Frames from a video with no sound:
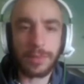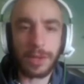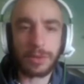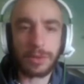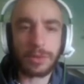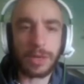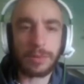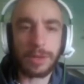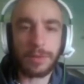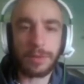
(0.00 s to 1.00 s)
I looked around,
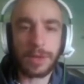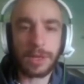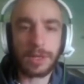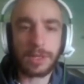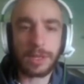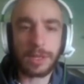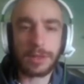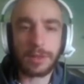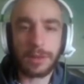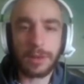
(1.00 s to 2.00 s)
but I figured I needed to get